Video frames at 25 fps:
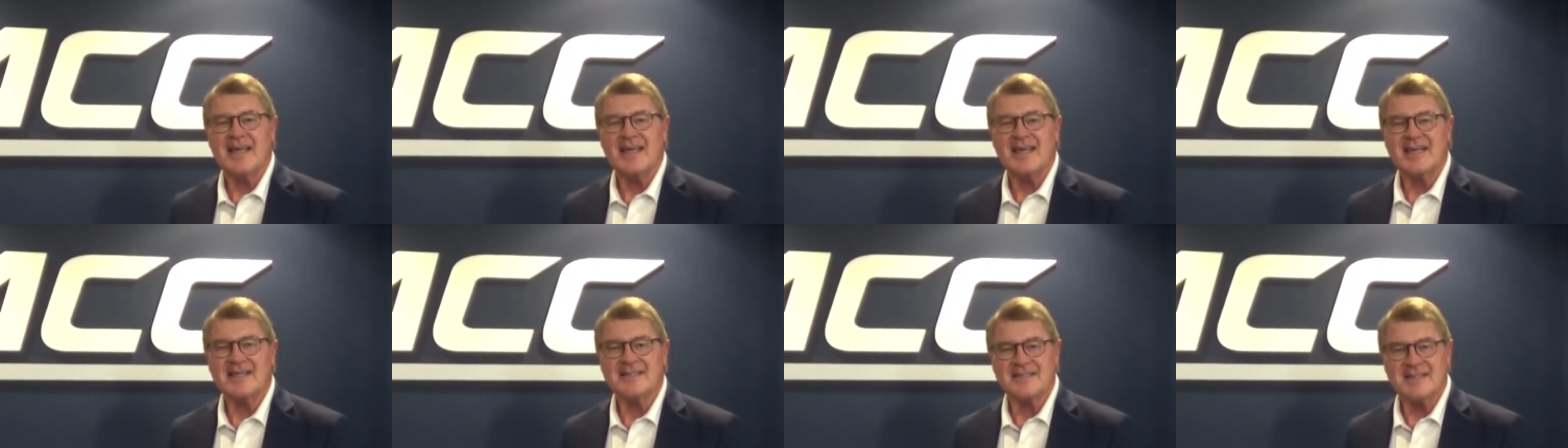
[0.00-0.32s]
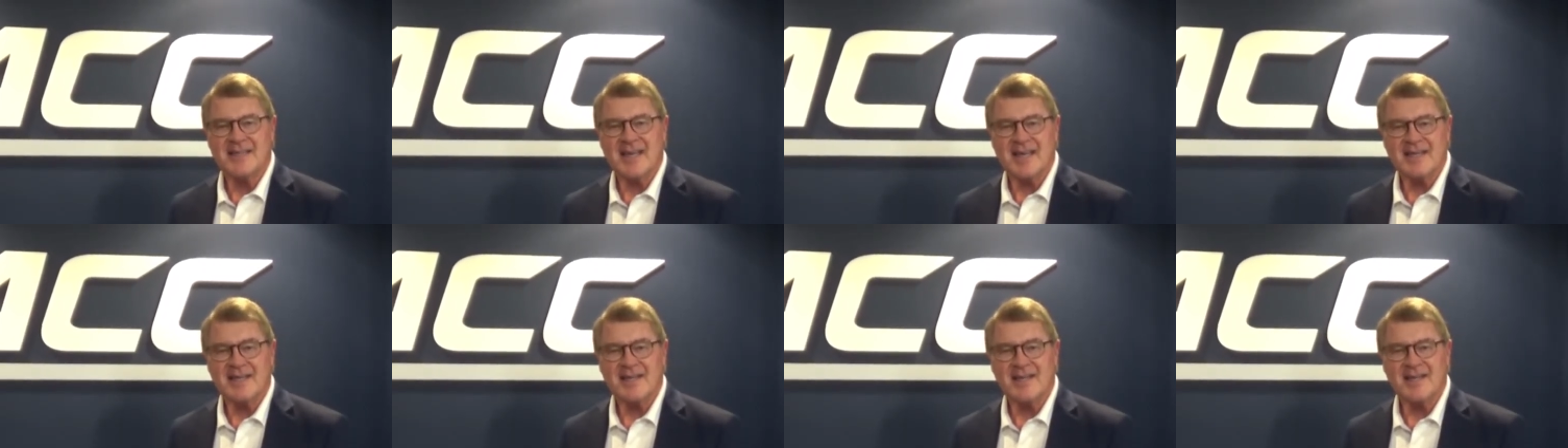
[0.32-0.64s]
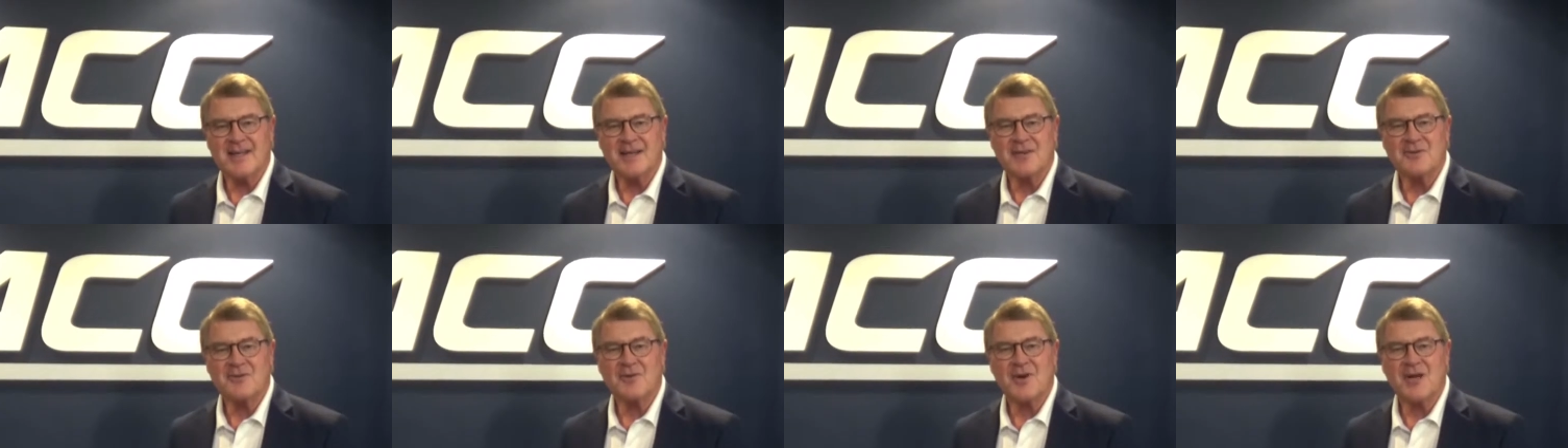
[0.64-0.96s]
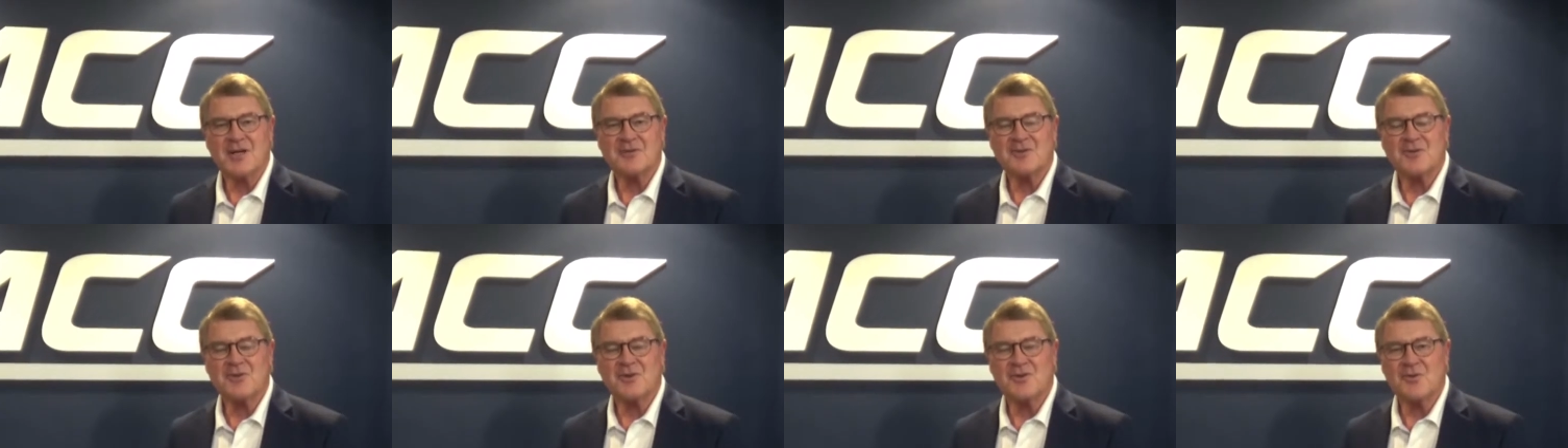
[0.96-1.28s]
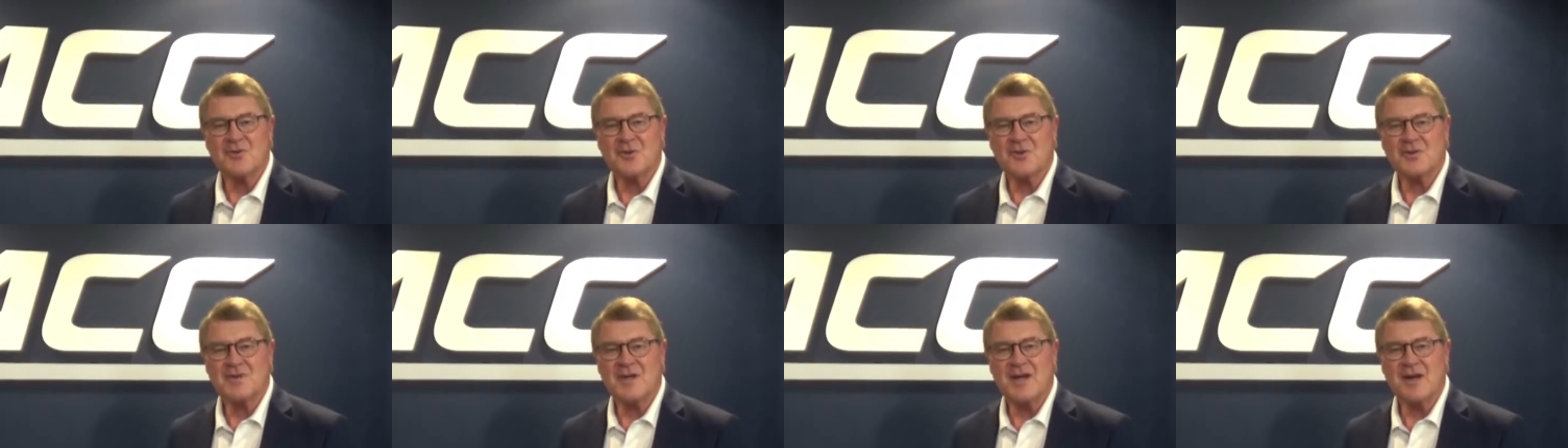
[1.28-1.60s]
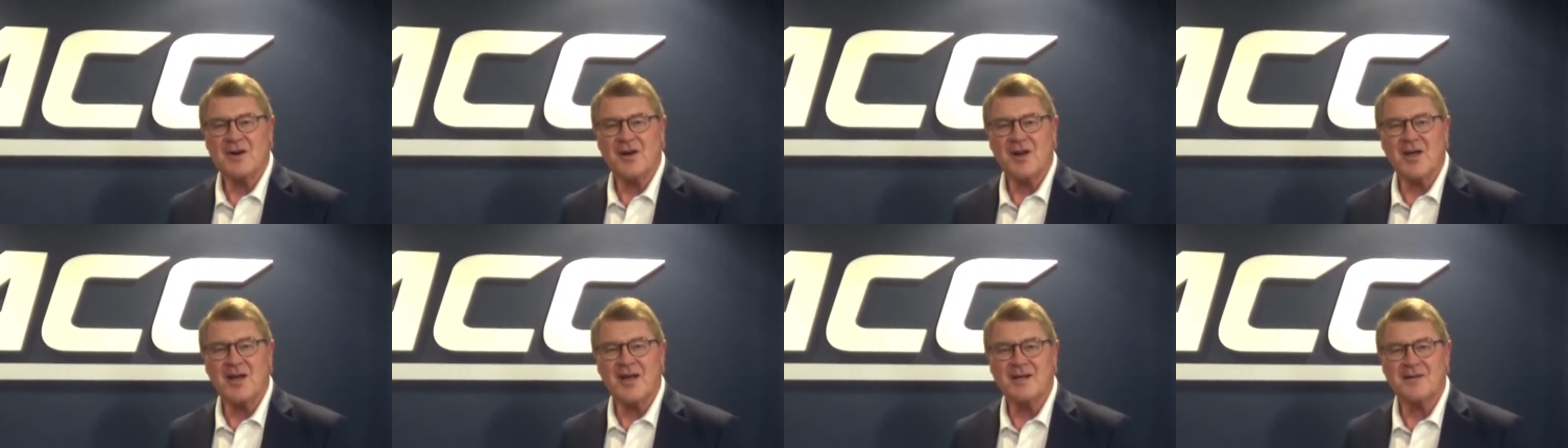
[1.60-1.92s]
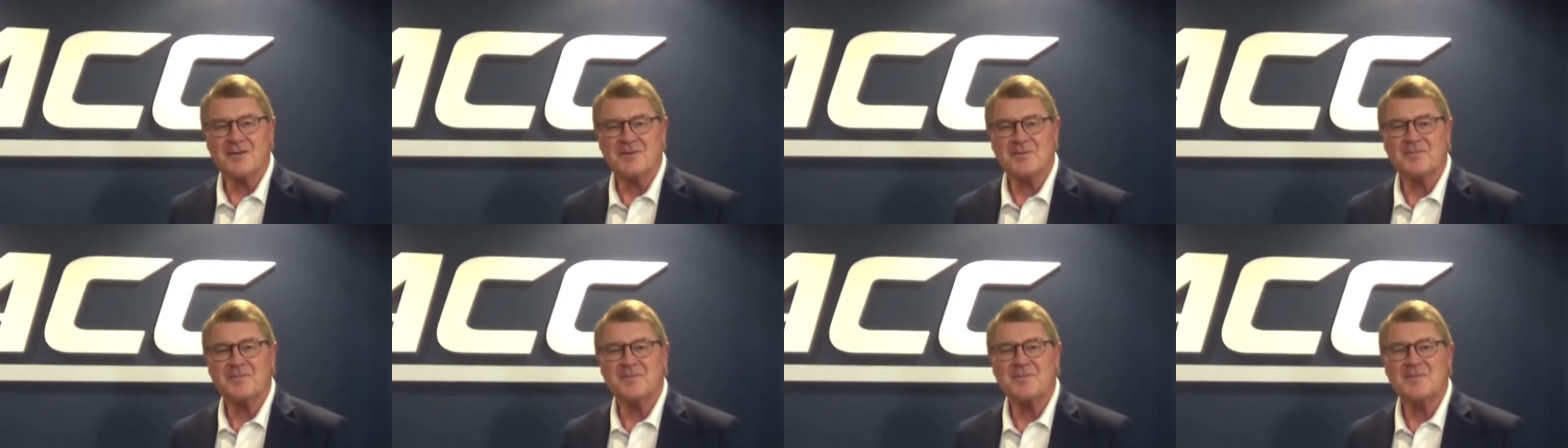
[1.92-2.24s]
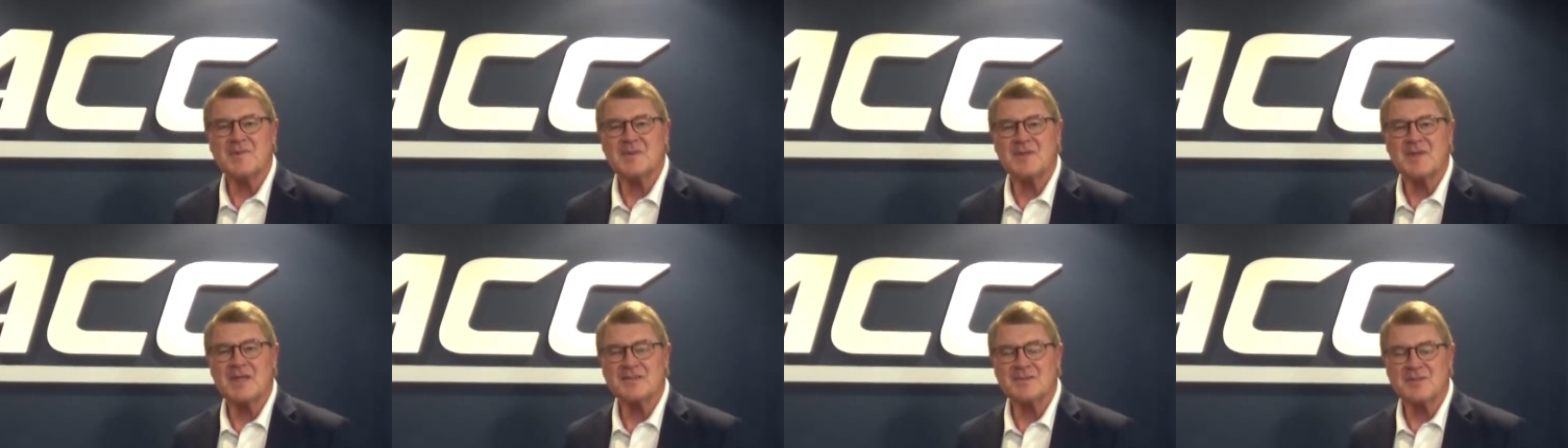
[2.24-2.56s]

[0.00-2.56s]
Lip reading: as the athletic director of North Carolina,